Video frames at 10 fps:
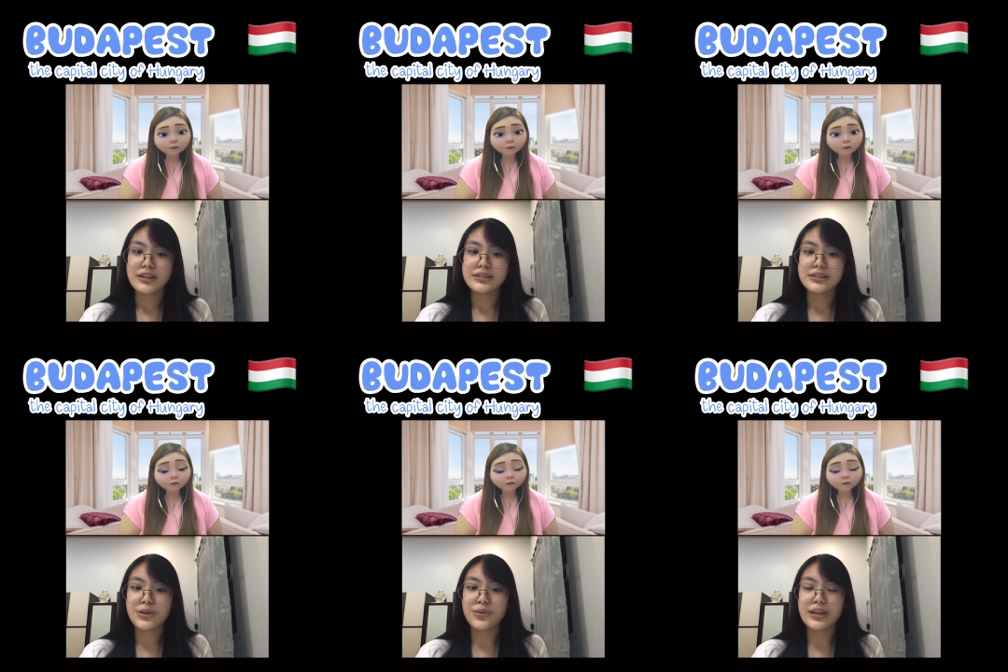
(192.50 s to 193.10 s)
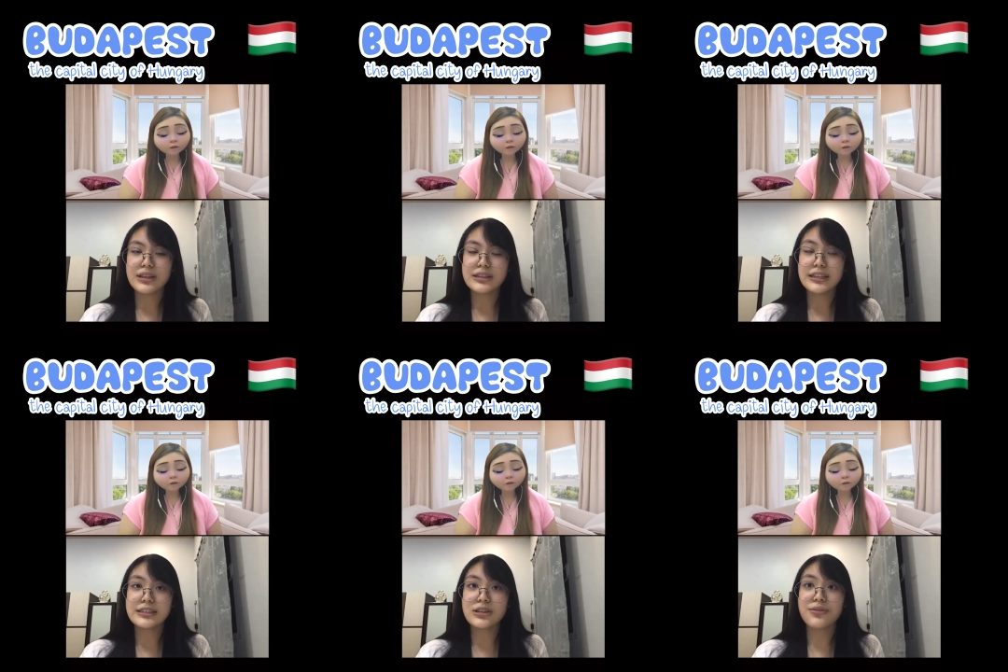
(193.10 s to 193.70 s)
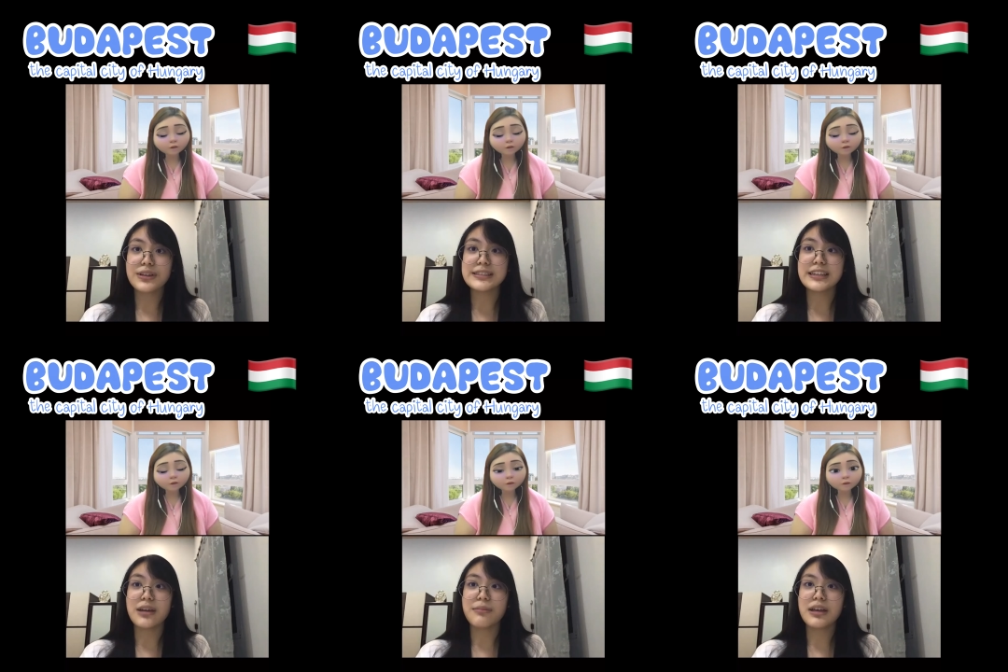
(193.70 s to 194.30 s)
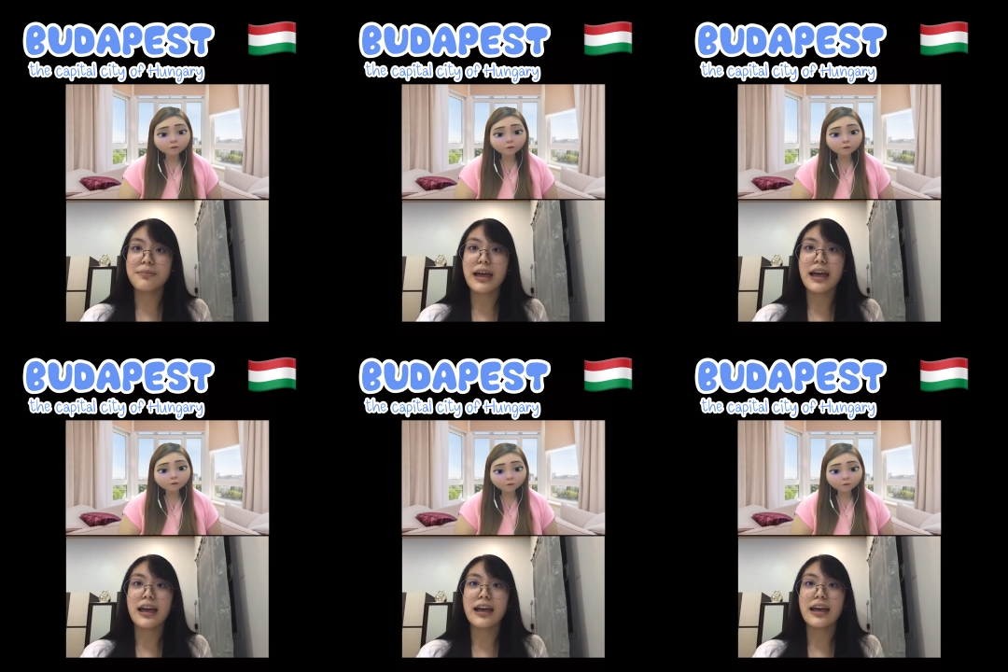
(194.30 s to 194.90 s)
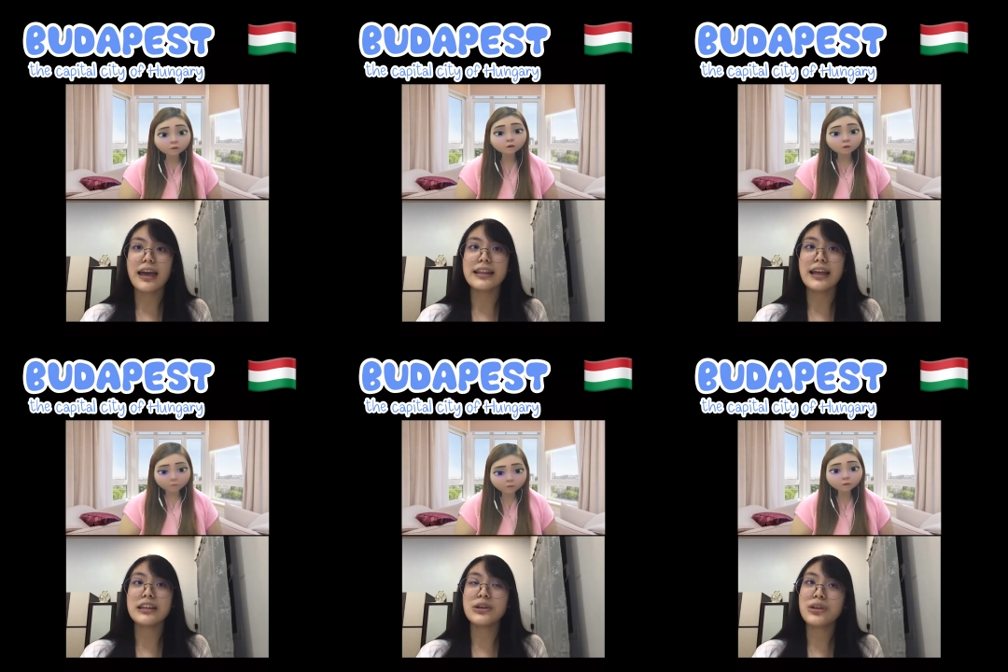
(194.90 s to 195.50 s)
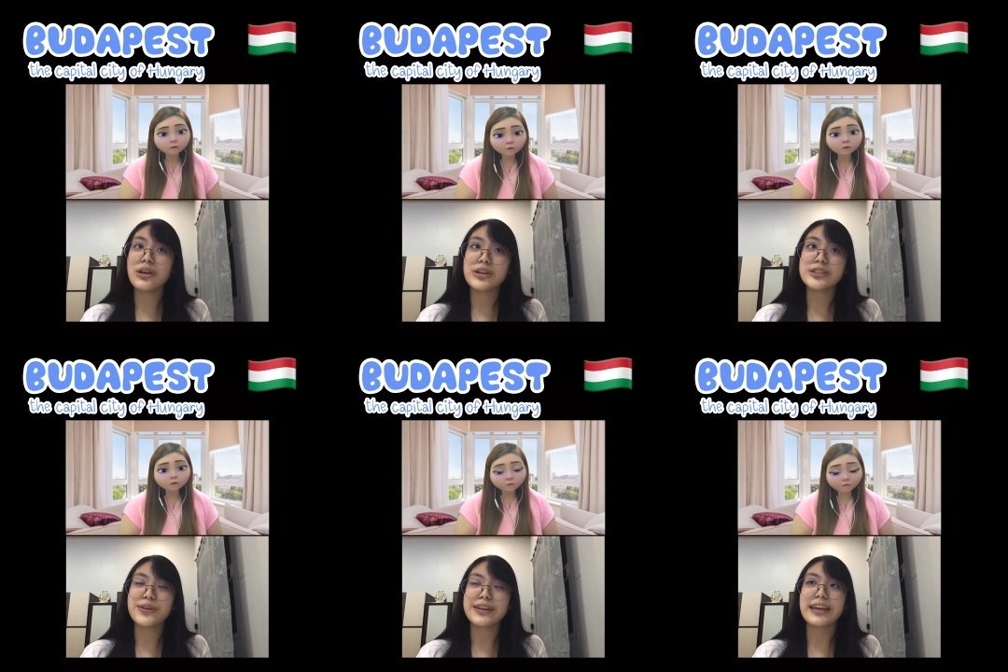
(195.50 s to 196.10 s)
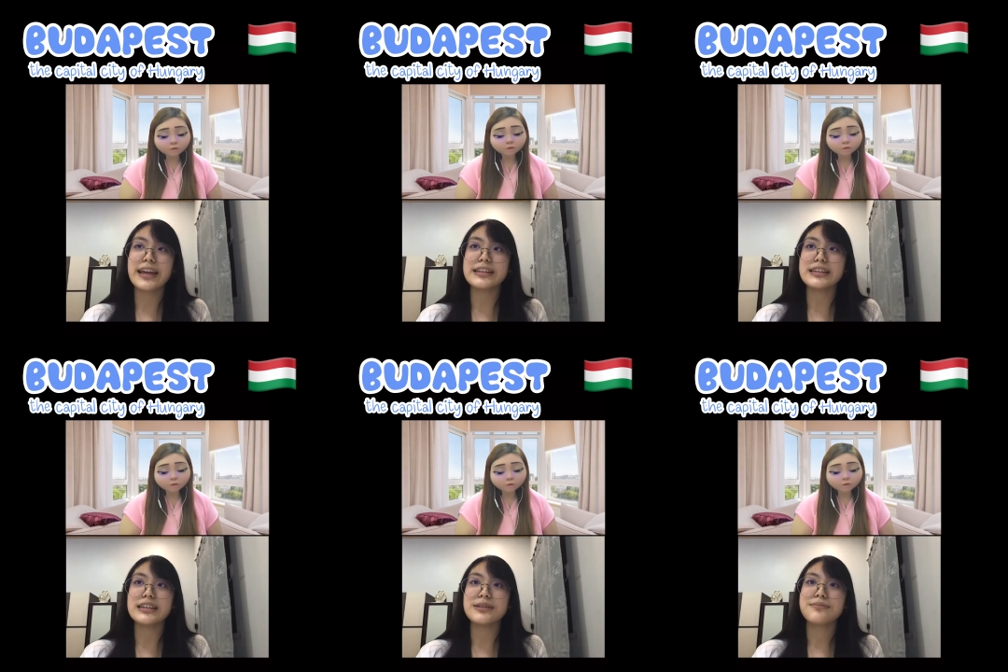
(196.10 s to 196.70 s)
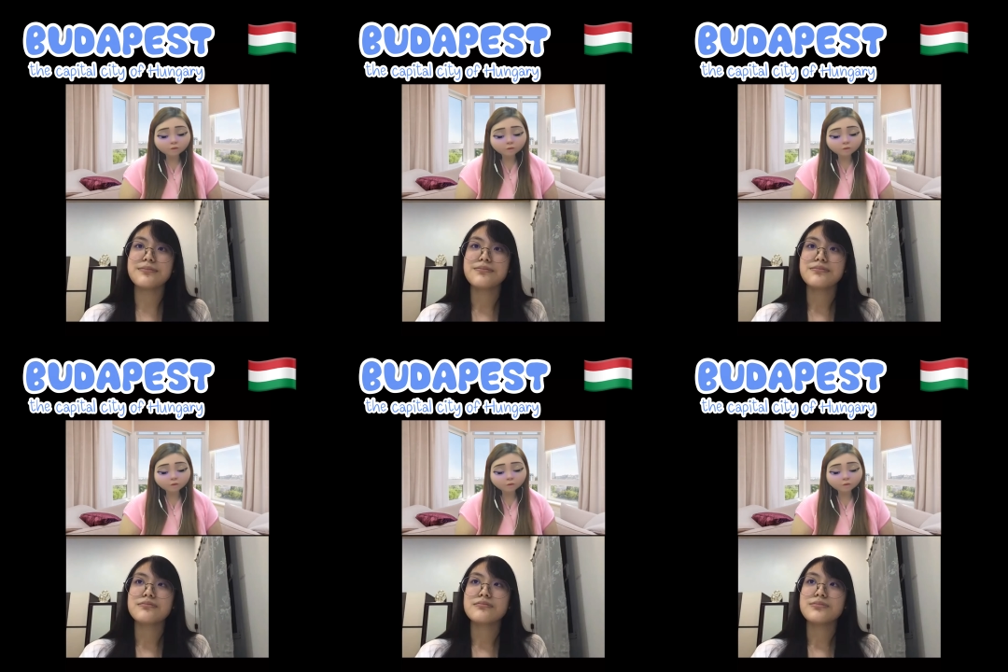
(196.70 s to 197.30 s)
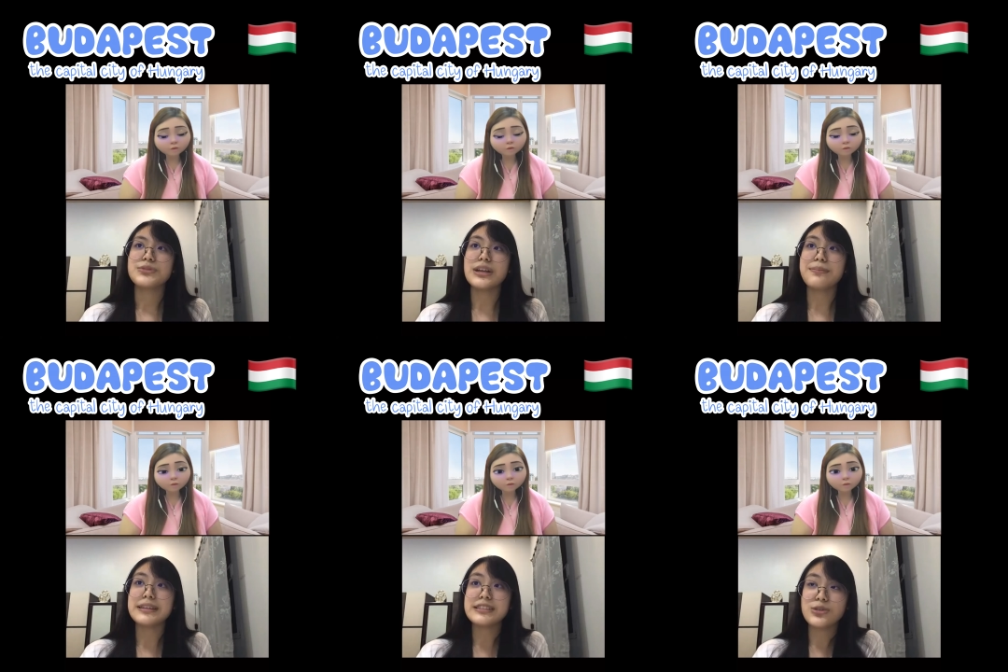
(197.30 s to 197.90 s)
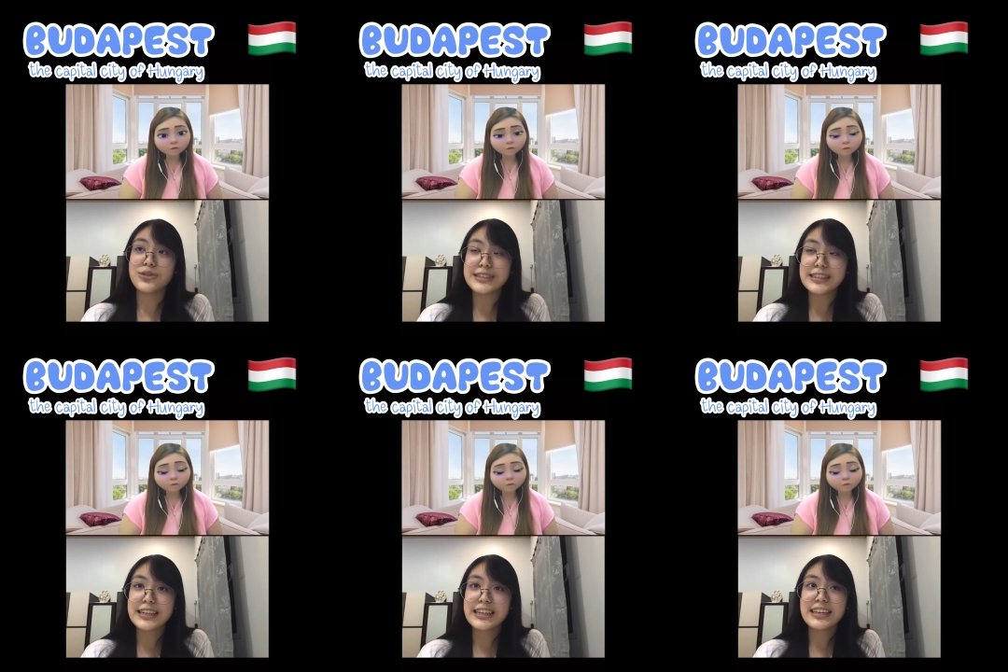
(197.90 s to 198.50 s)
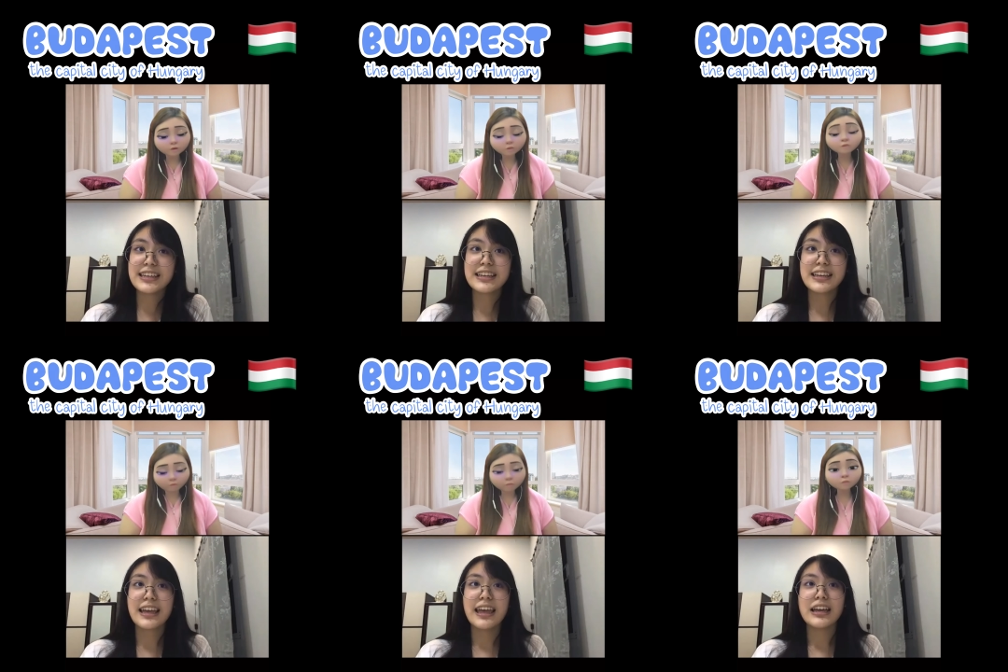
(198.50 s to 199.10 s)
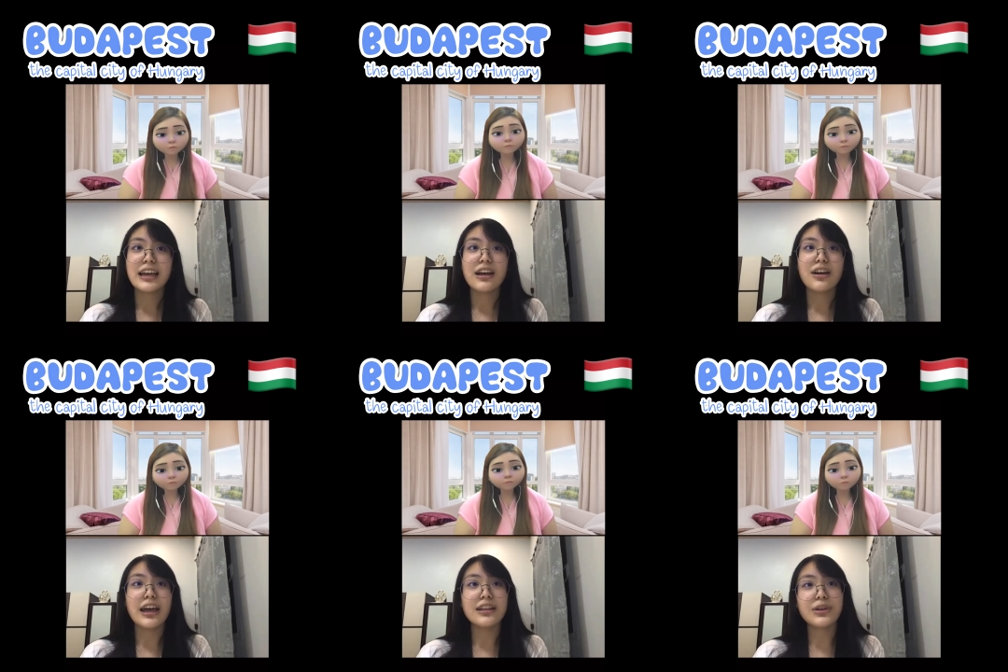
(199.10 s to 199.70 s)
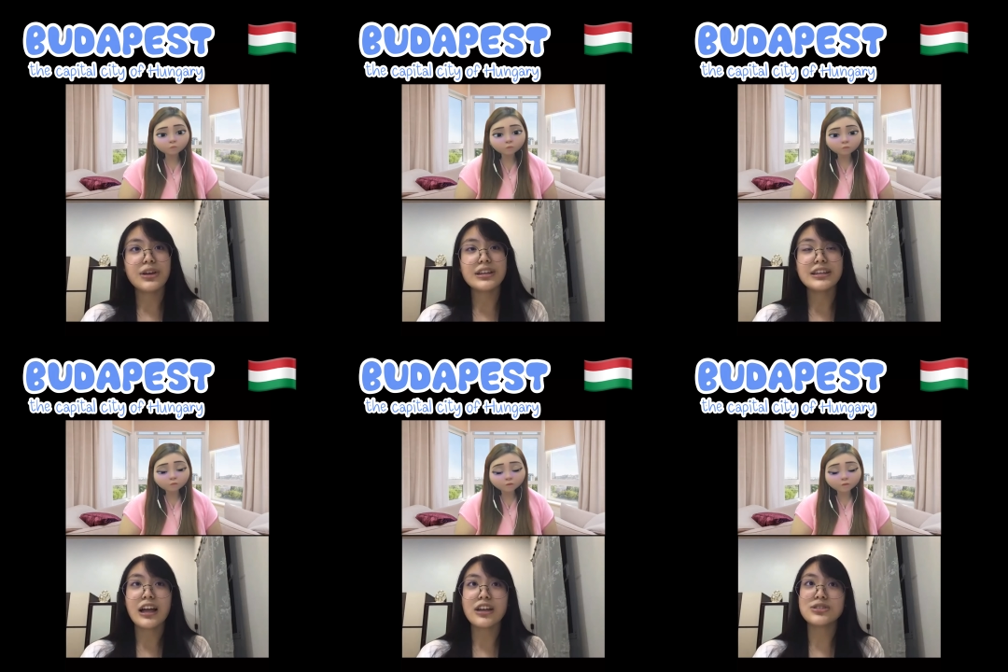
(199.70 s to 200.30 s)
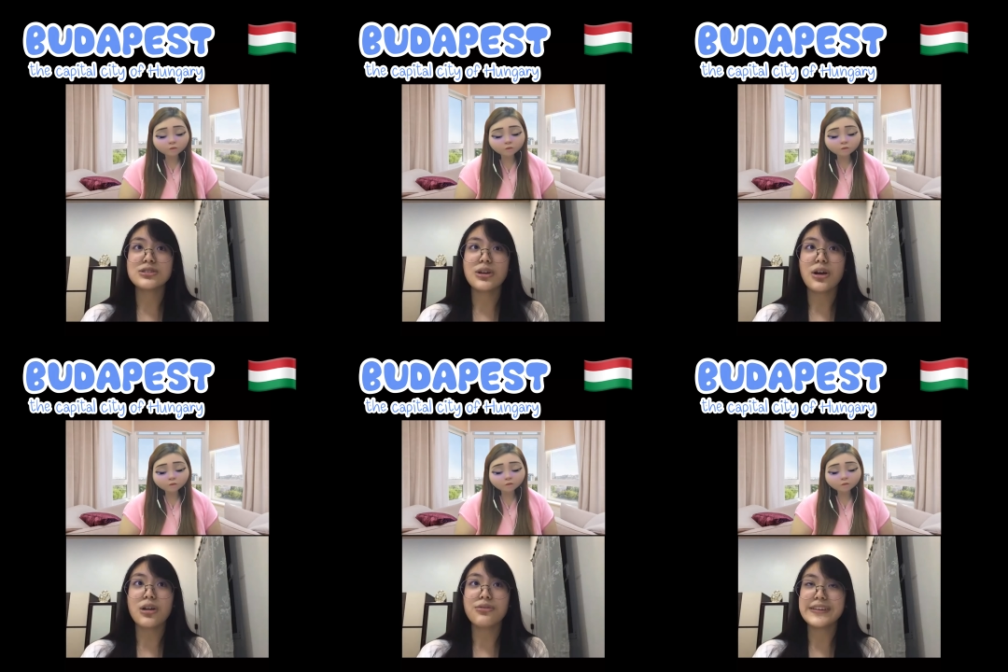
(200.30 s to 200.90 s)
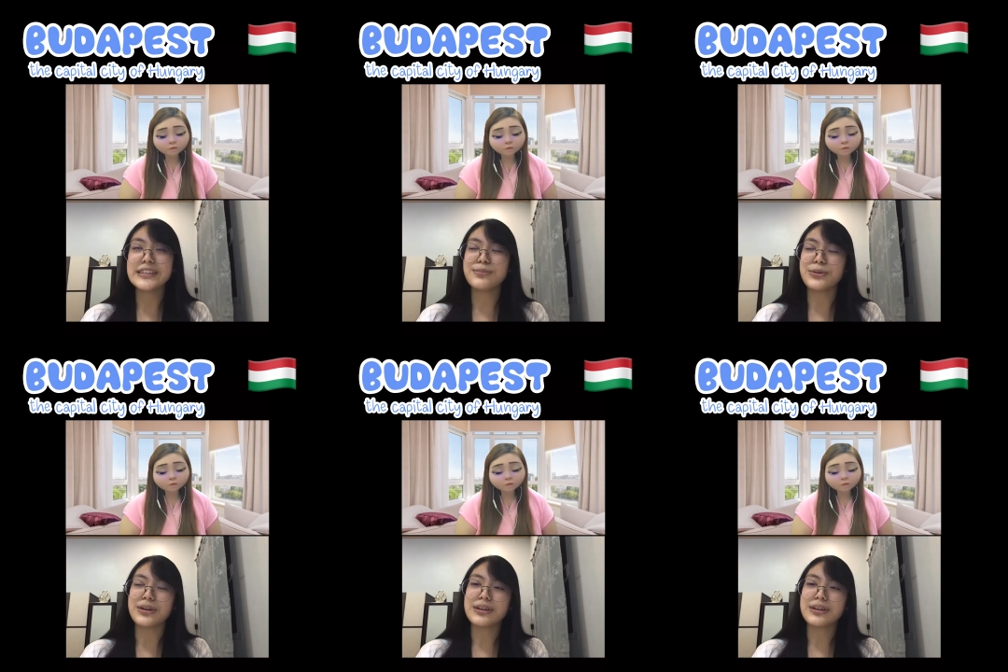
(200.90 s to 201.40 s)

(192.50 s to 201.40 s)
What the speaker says: So when this conference came up, and I knew he was working at the Budapest University, and we got in touch on Facebook.